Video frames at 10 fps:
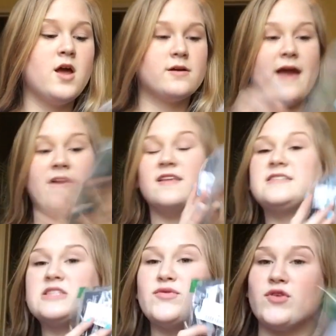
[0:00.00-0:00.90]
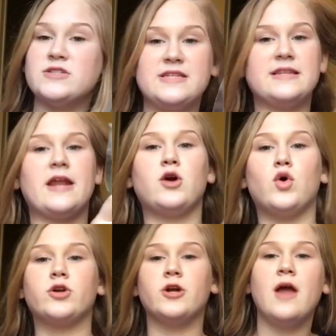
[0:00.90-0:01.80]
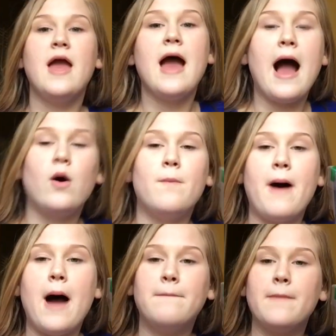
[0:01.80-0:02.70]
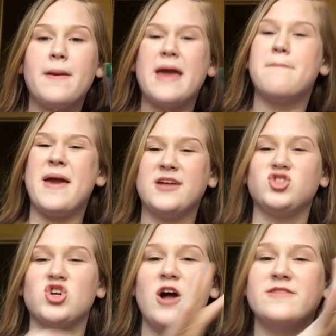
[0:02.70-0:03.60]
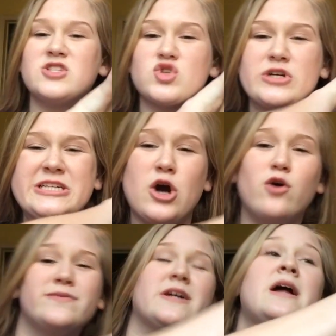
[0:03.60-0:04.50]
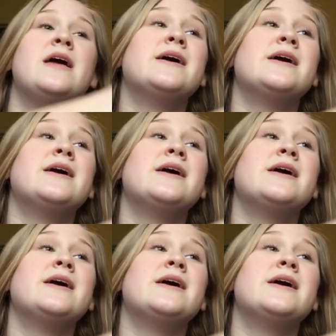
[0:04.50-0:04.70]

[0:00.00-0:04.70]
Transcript: Okay, this is the first thing that I ordered. I will pop up a picture on the screen over